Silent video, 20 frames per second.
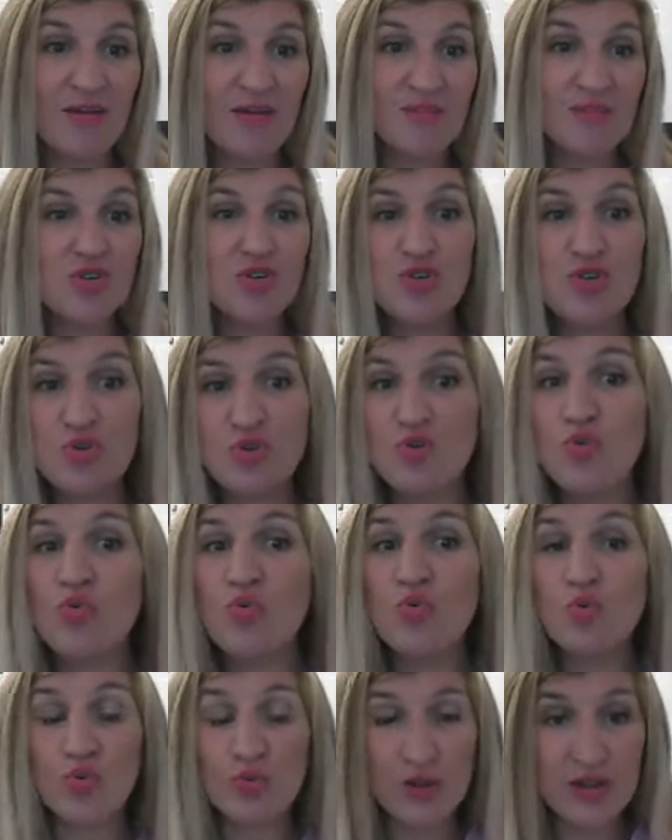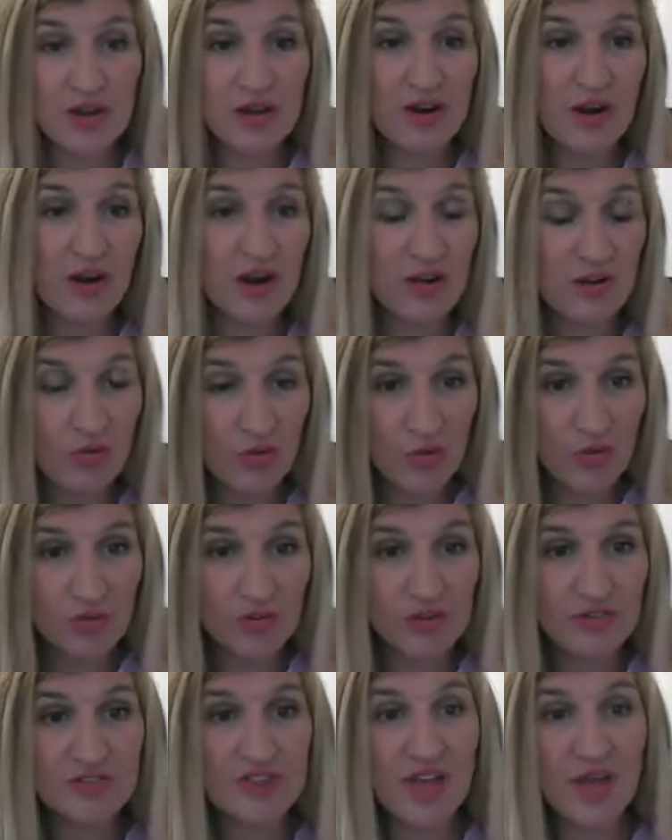new green card
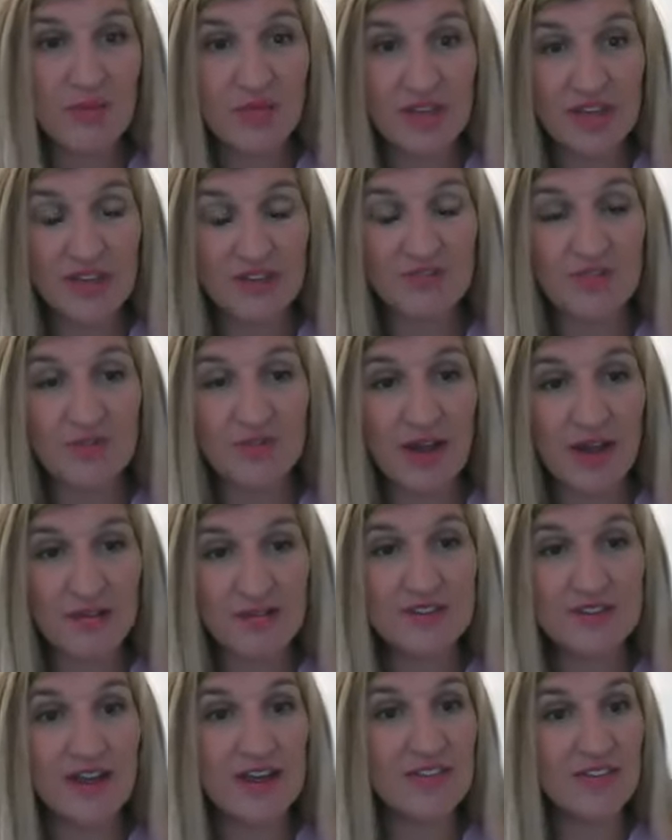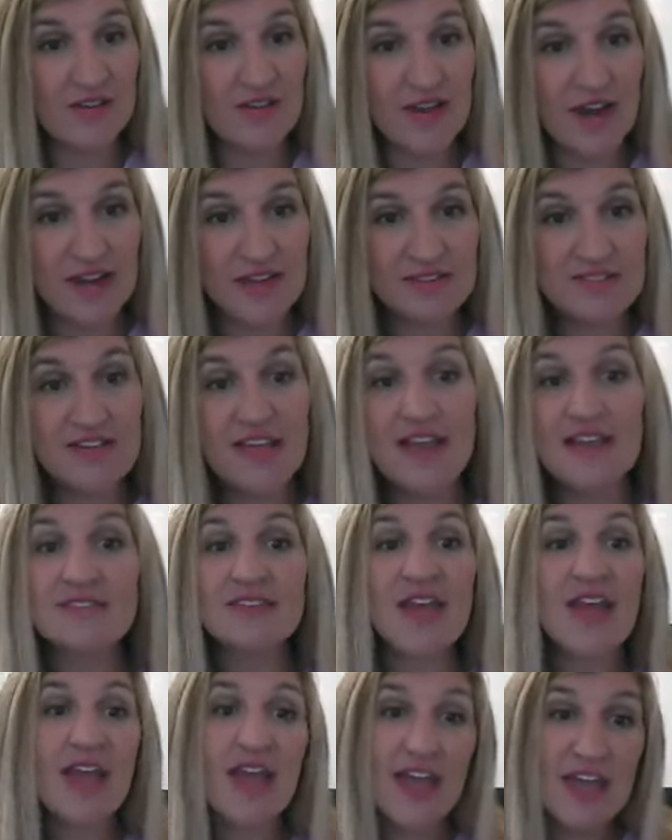holders coming in from outside of the United States